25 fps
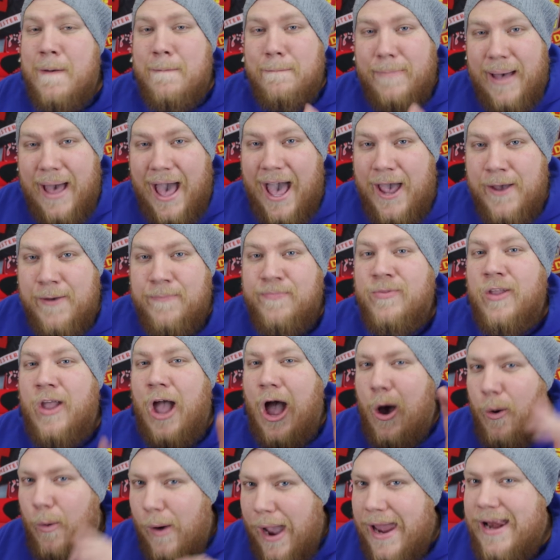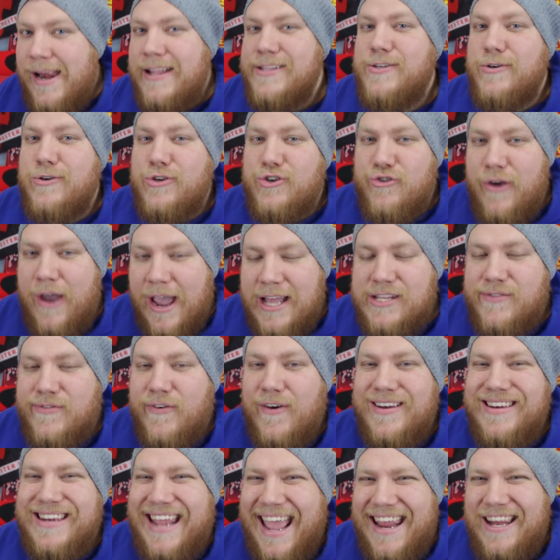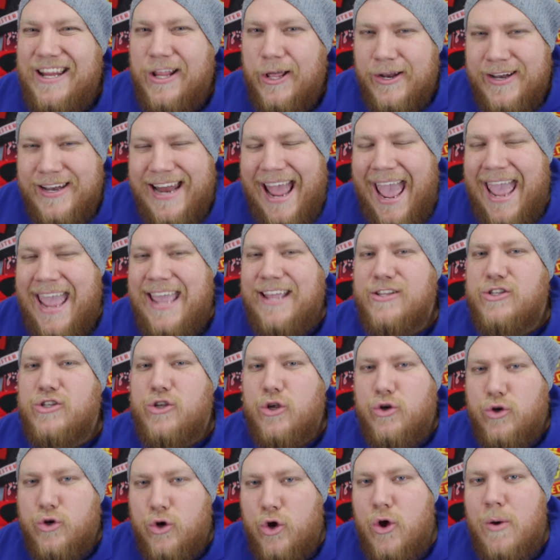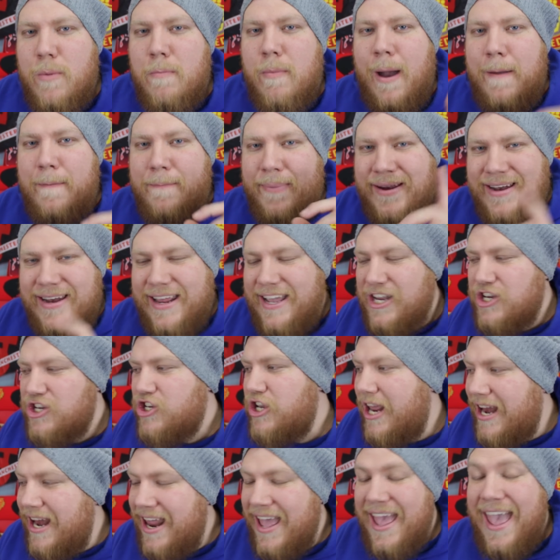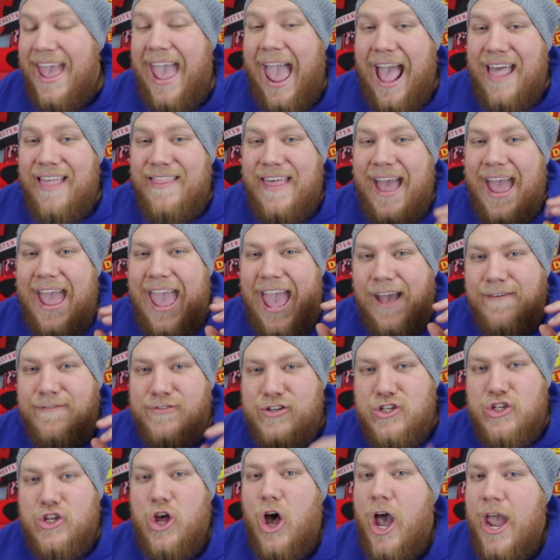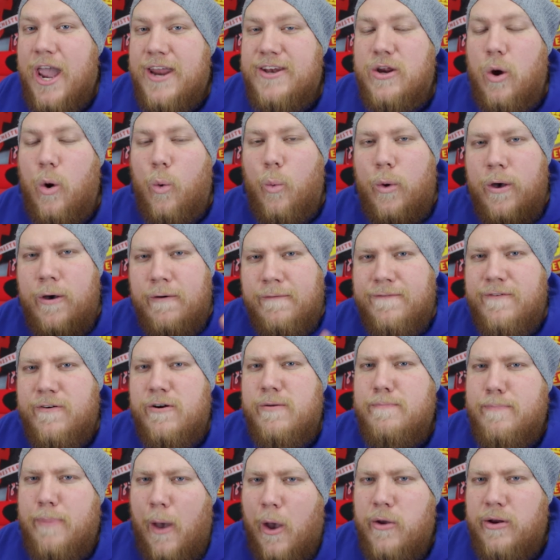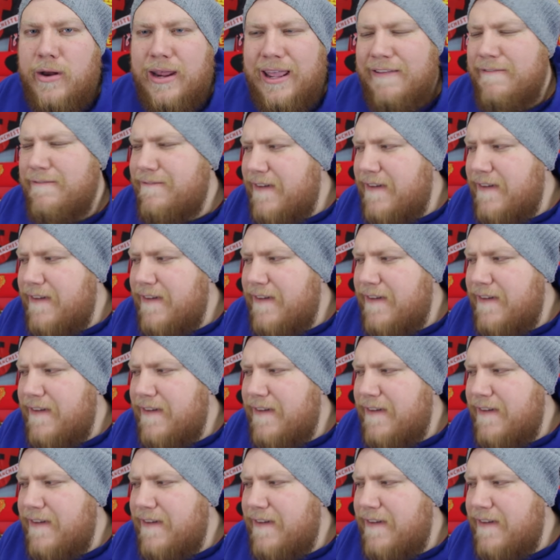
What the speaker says: But I waited to transfer deadline day to do my prediction, and they have signed Wilfred Bony.